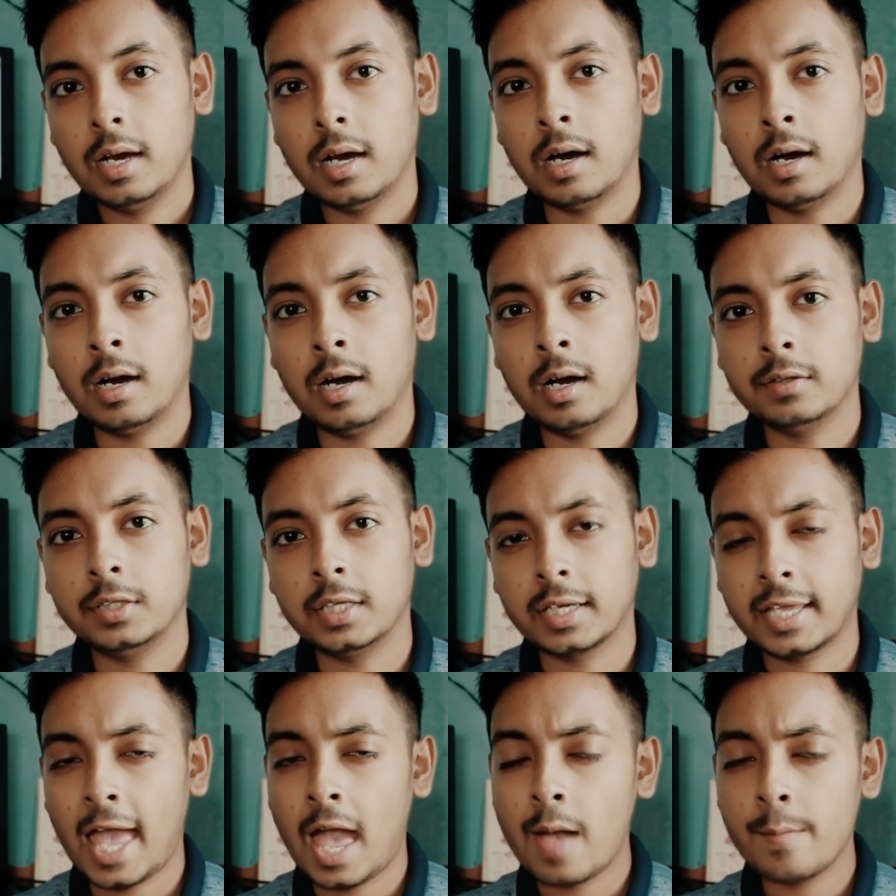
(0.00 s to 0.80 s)

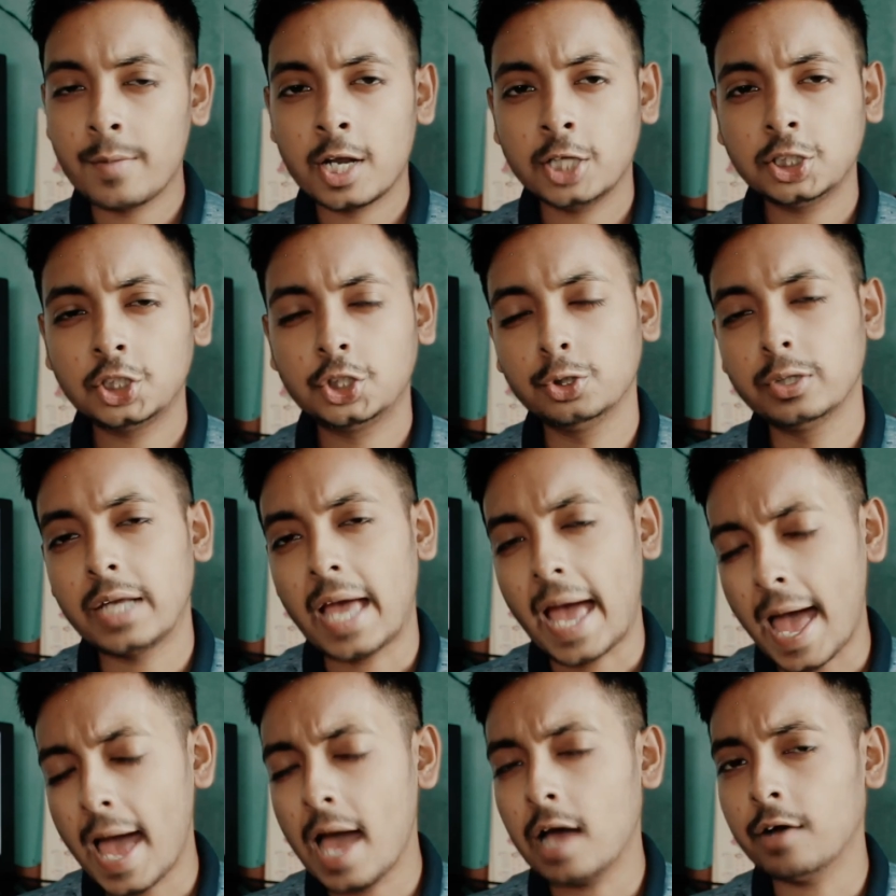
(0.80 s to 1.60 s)
the camera should
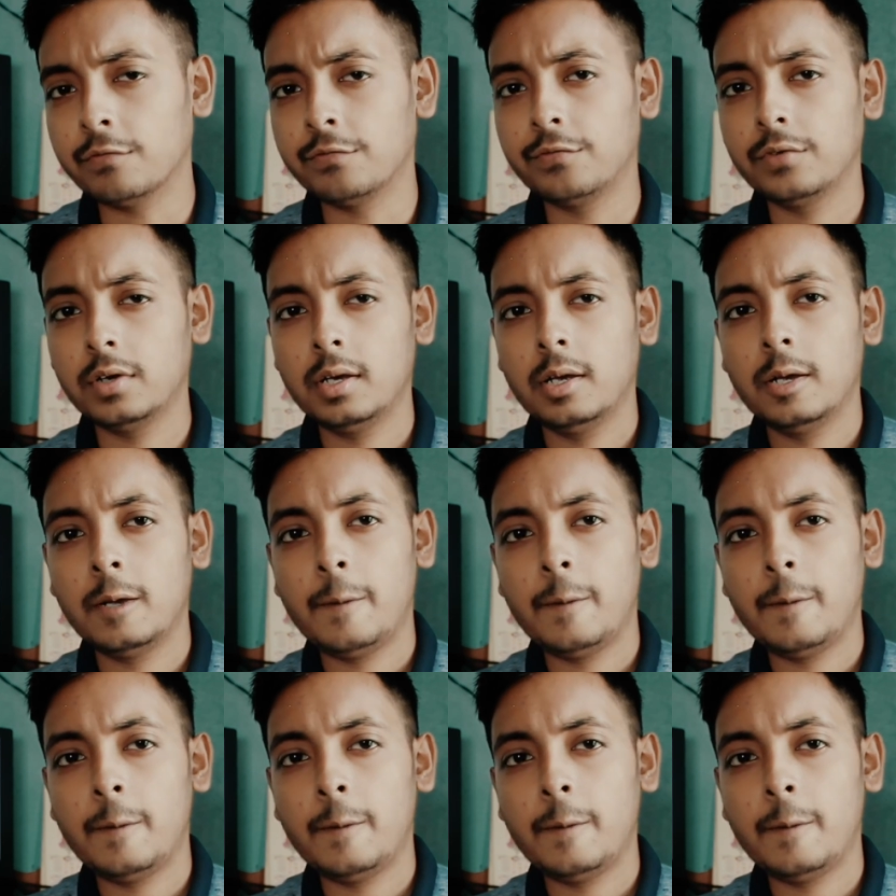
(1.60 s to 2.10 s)
have